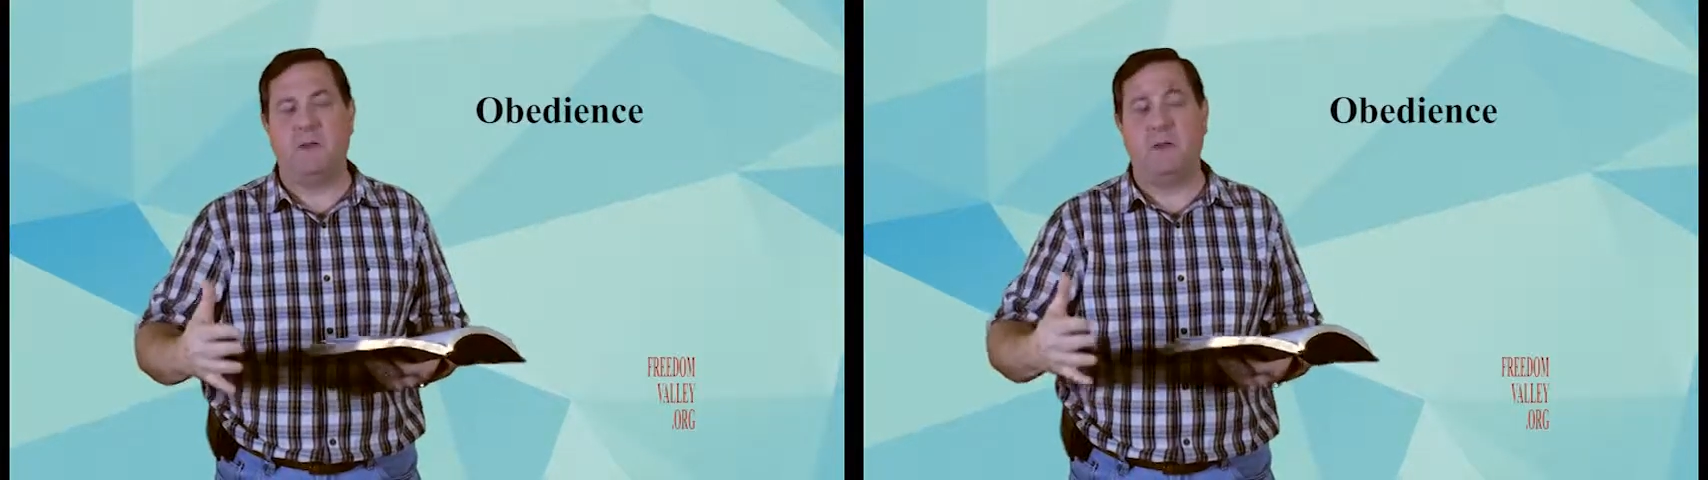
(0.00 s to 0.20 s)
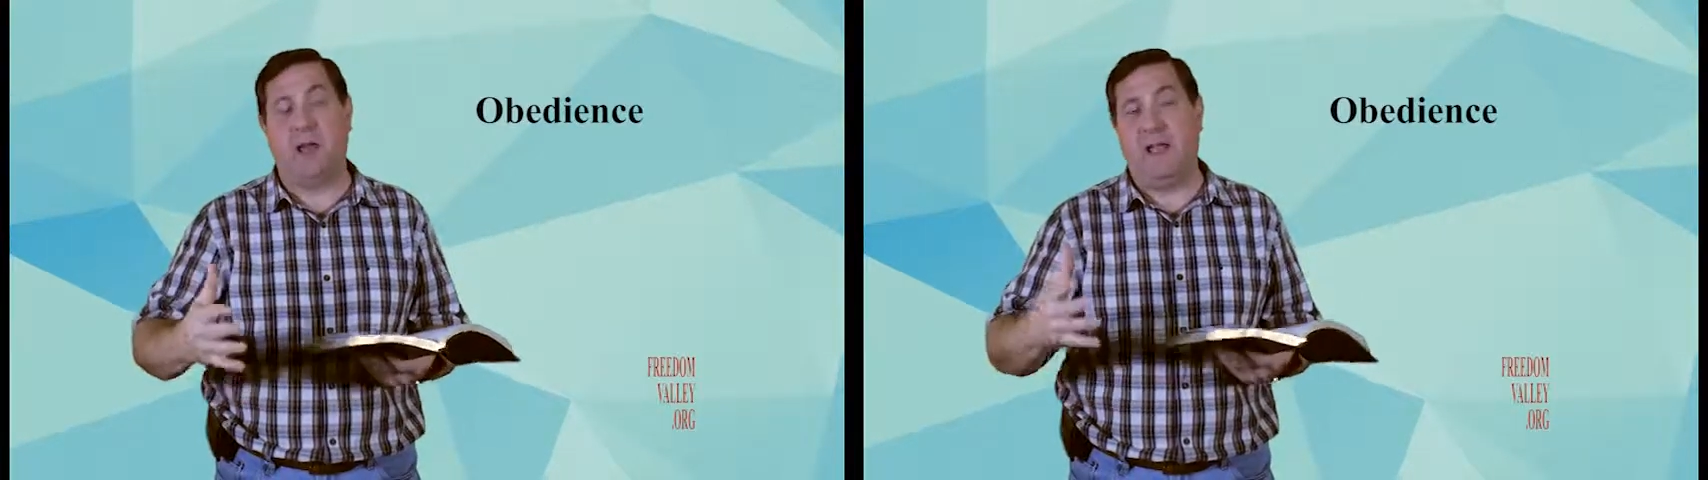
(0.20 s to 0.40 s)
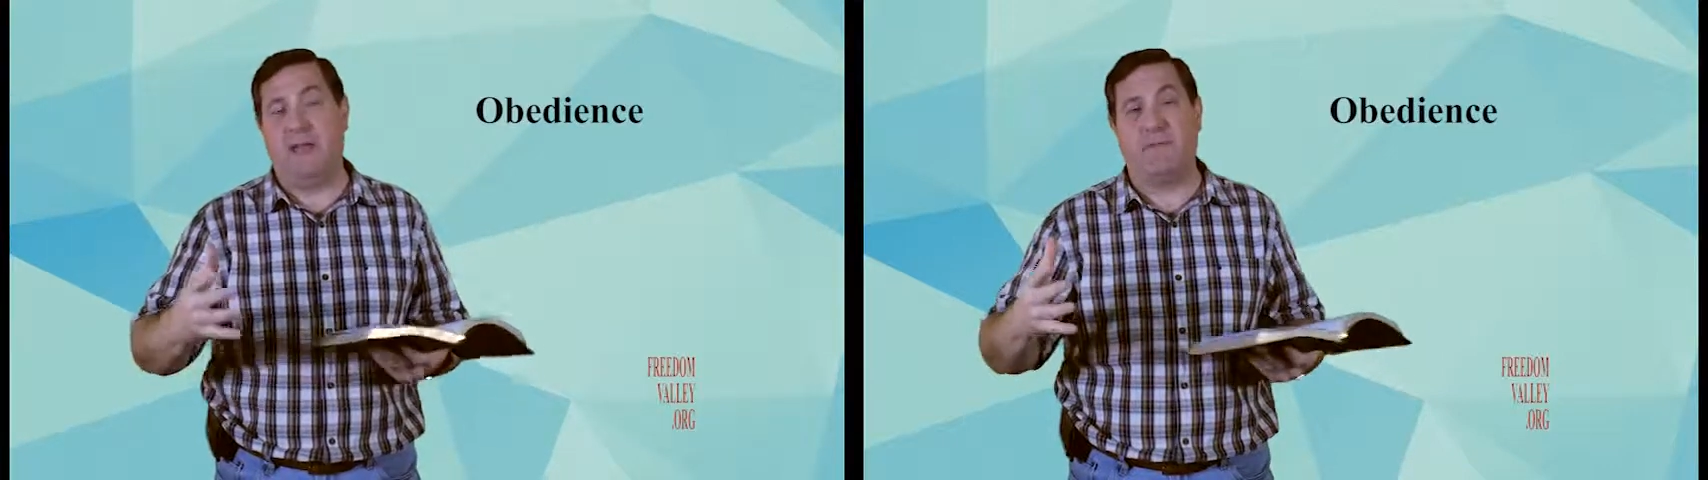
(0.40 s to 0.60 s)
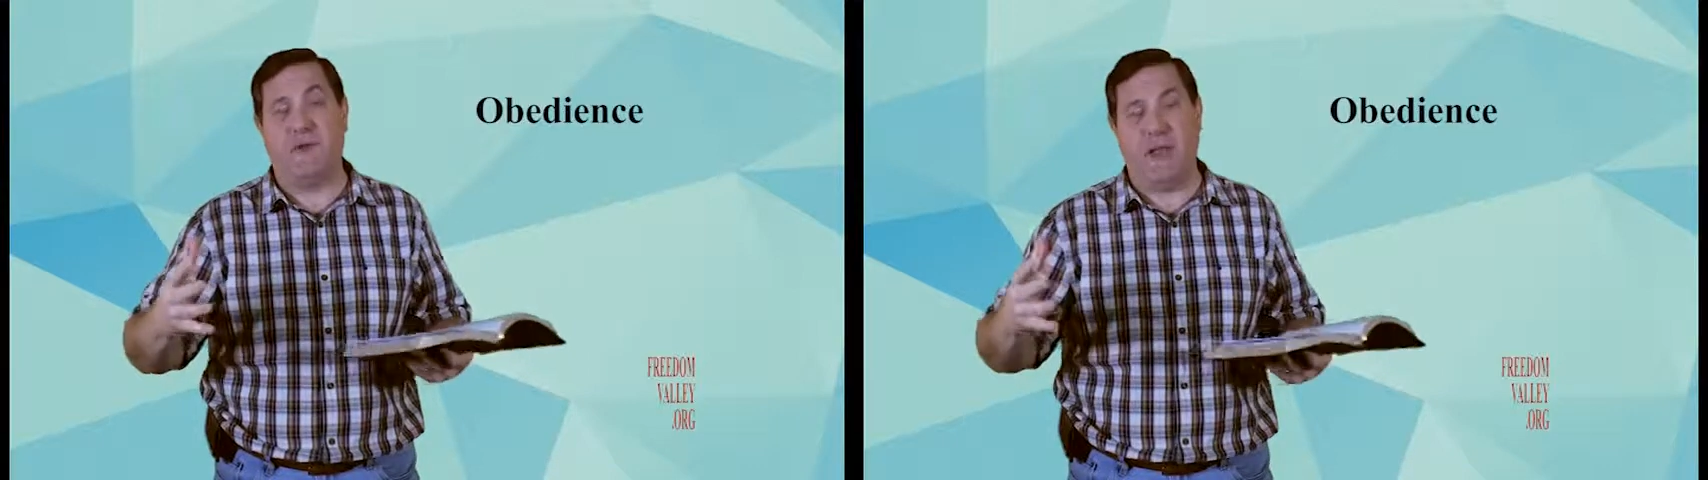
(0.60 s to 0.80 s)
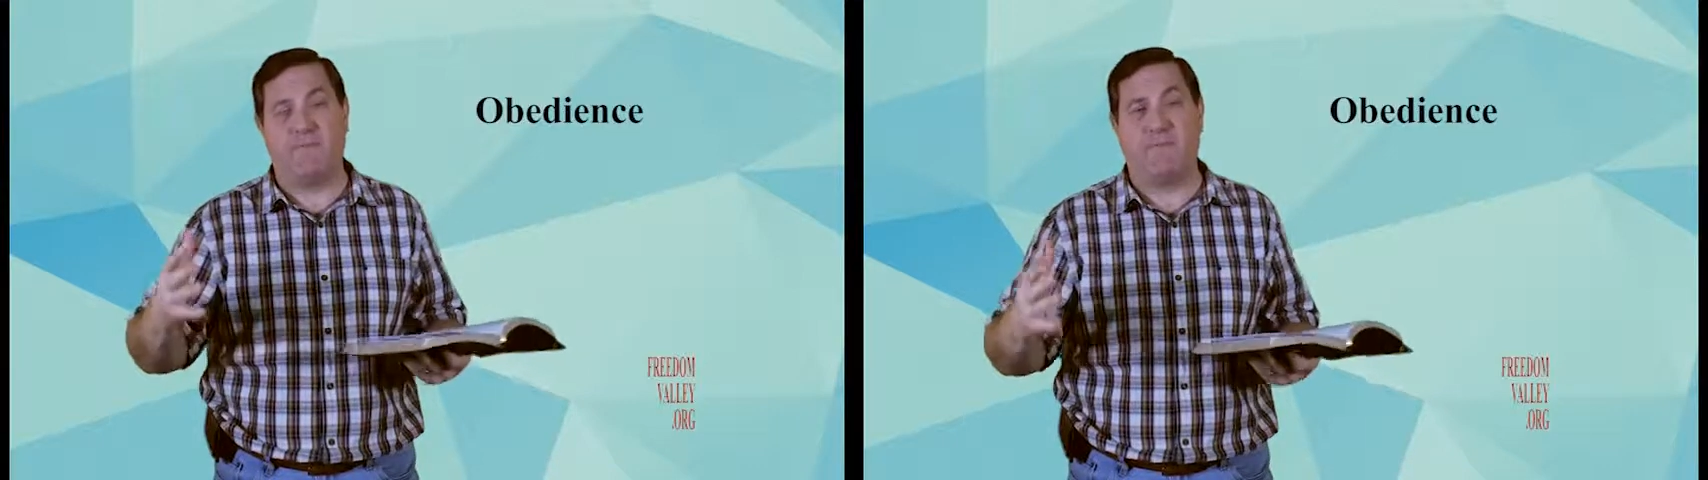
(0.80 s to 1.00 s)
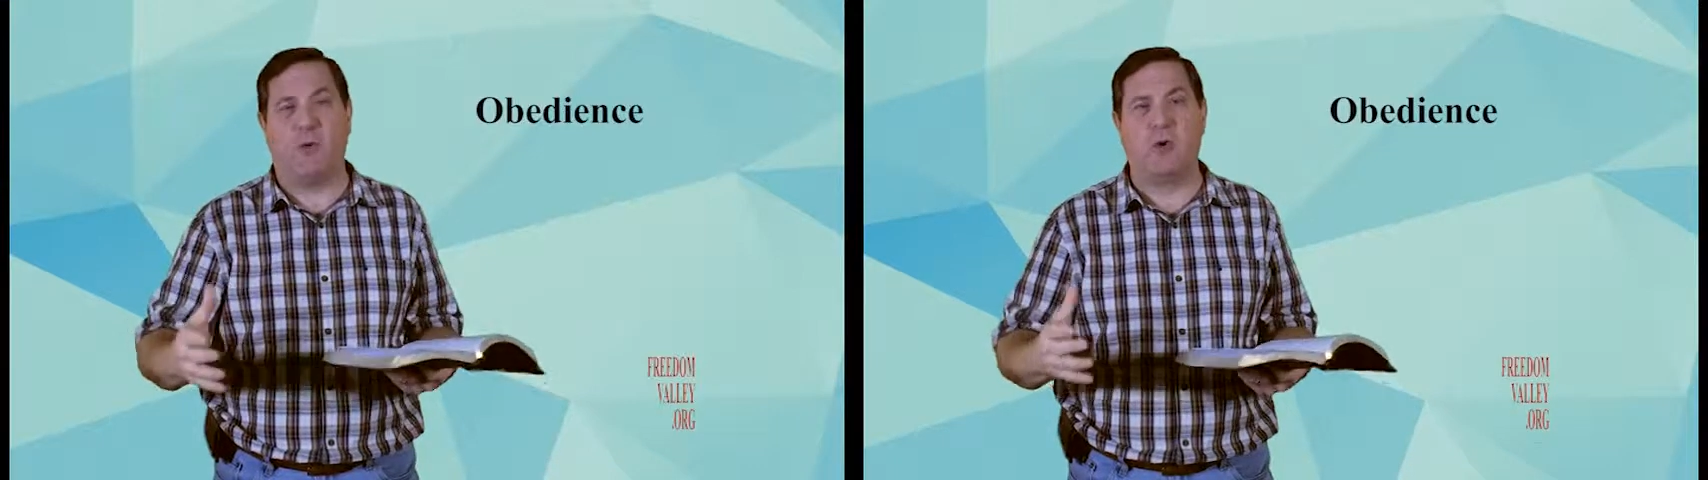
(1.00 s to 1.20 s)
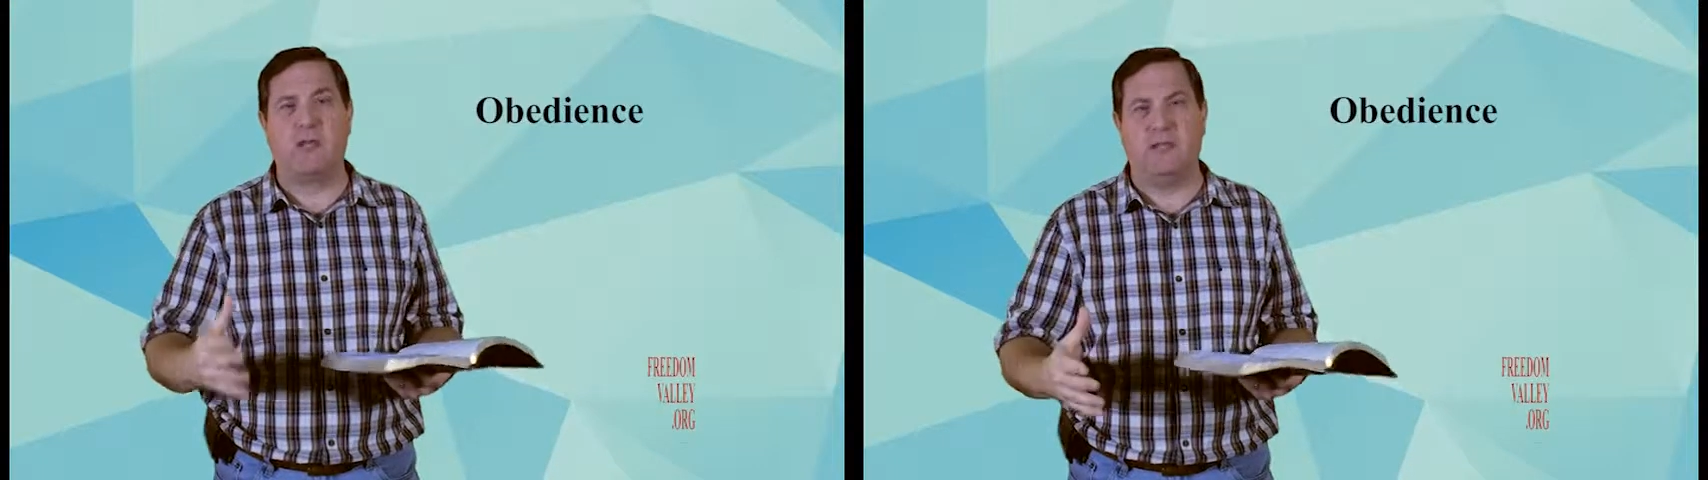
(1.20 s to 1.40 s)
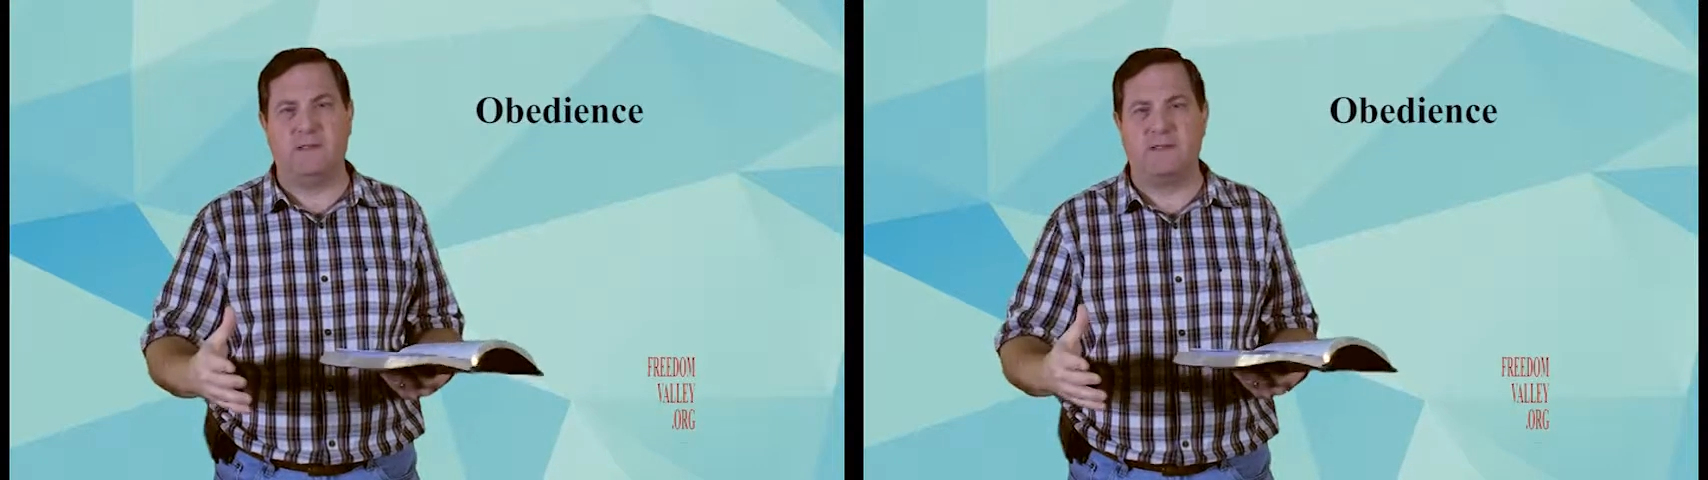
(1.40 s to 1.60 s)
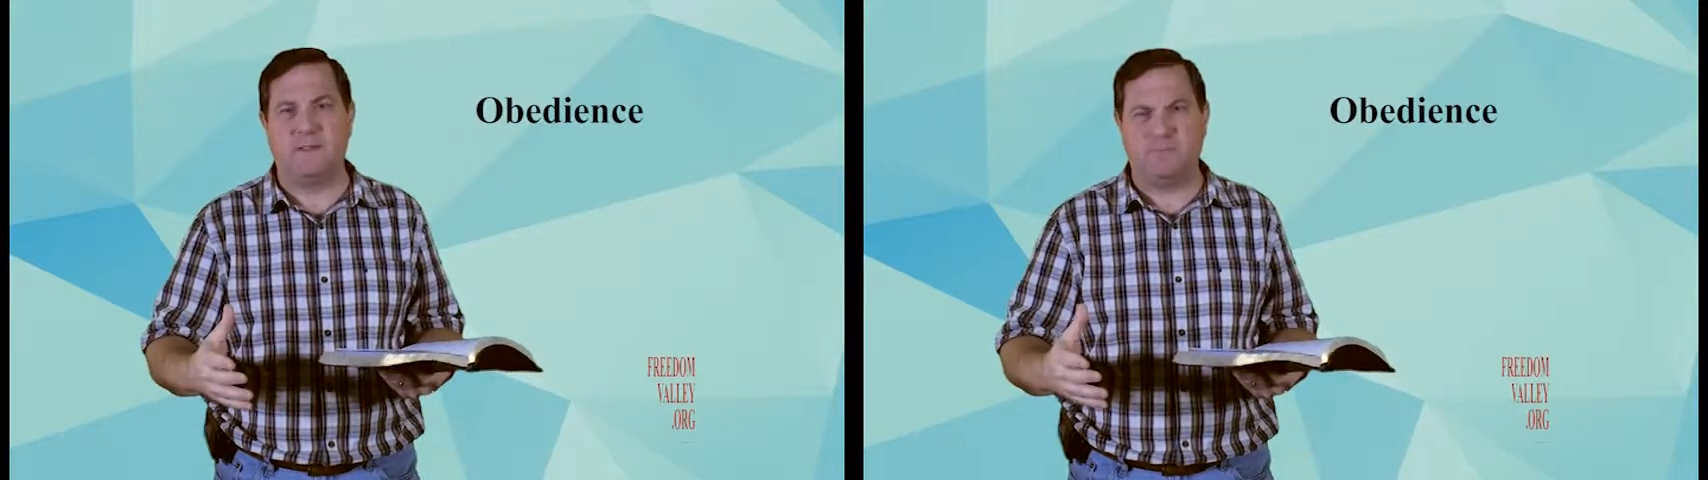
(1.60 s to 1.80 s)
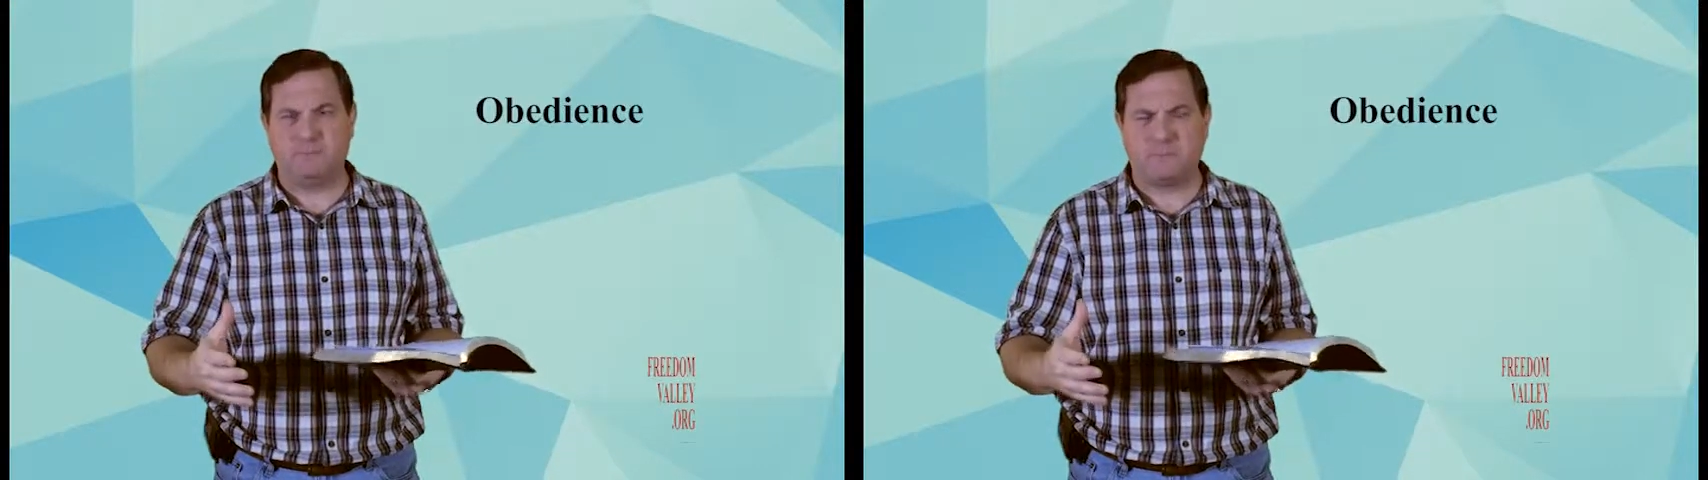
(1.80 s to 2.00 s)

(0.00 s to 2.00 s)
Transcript: You know, I have, I have four kids,